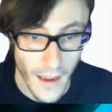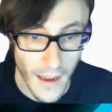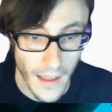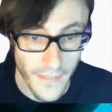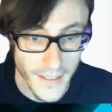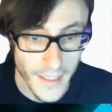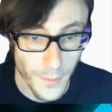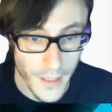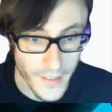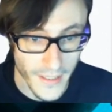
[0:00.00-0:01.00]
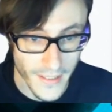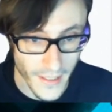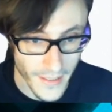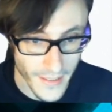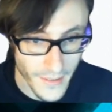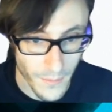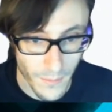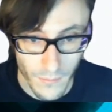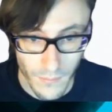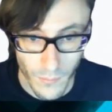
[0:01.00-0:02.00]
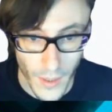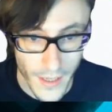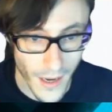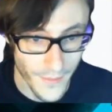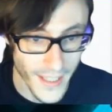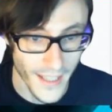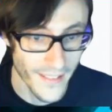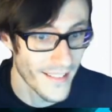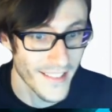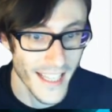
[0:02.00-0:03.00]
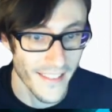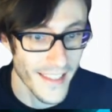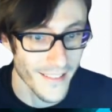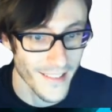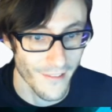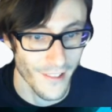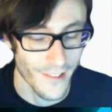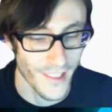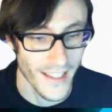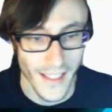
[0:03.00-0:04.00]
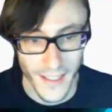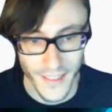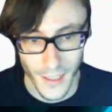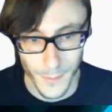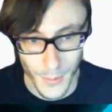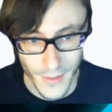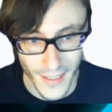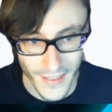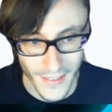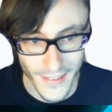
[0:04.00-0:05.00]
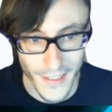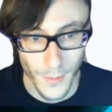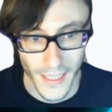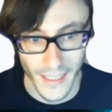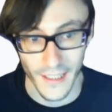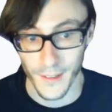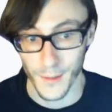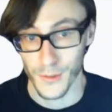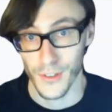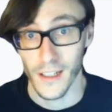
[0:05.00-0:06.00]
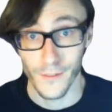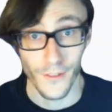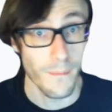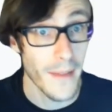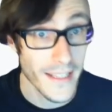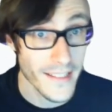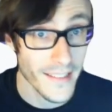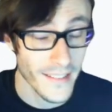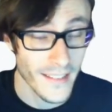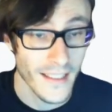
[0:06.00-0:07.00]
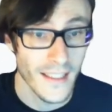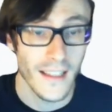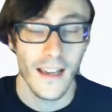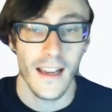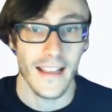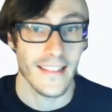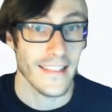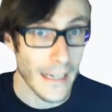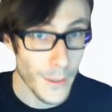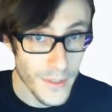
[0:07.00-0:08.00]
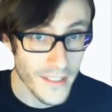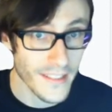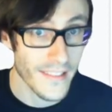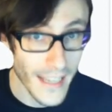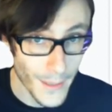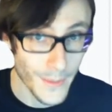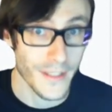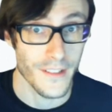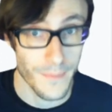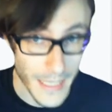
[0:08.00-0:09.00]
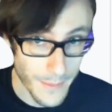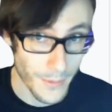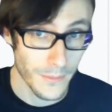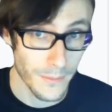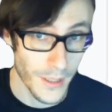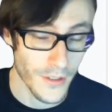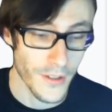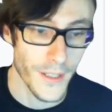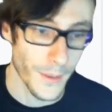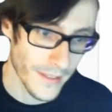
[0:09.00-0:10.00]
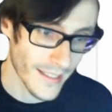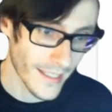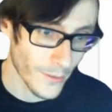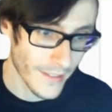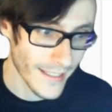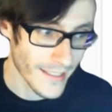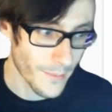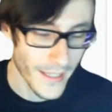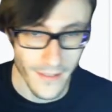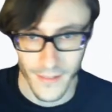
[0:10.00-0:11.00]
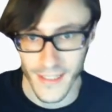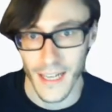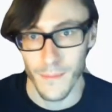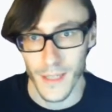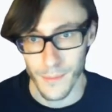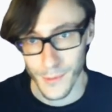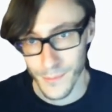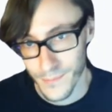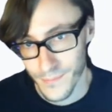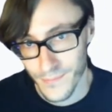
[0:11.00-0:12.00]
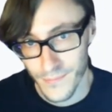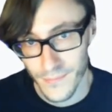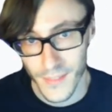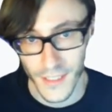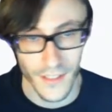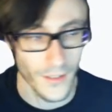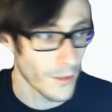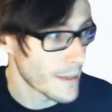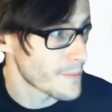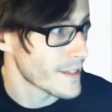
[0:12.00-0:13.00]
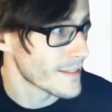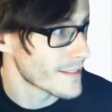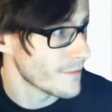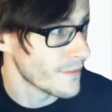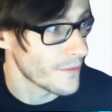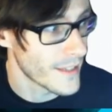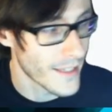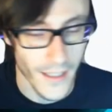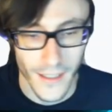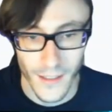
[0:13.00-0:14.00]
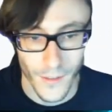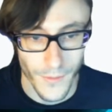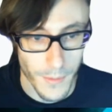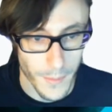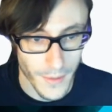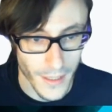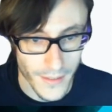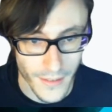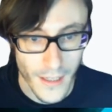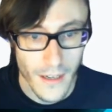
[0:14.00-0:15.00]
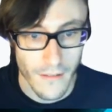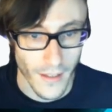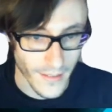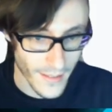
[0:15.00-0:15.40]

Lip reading: And this is why you see studies where you have 10,388 samples tested. This is why a clinical trial for a medicine is thousands and thousands of people, because you don't want to take your data based on 10 people, because it's not representative of the population, right?